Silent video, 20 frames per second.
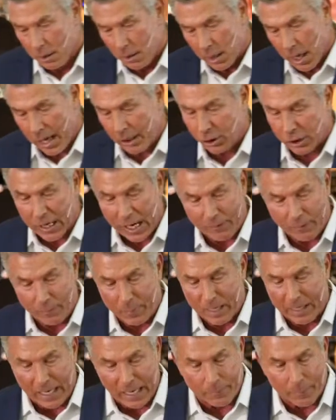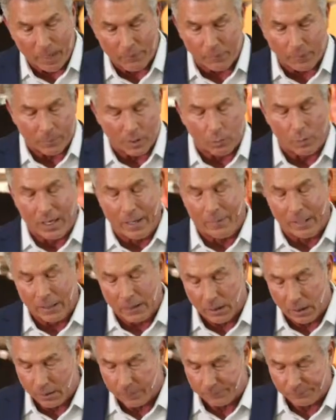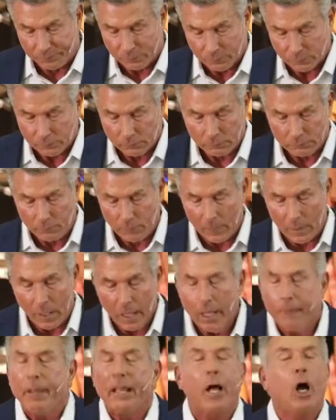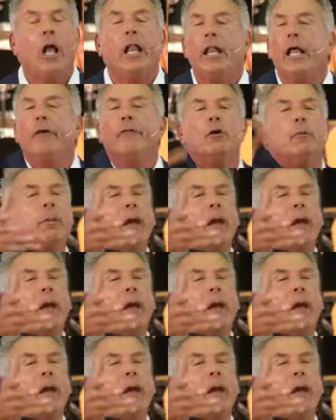I should have a big amen from the women. Now, I love you,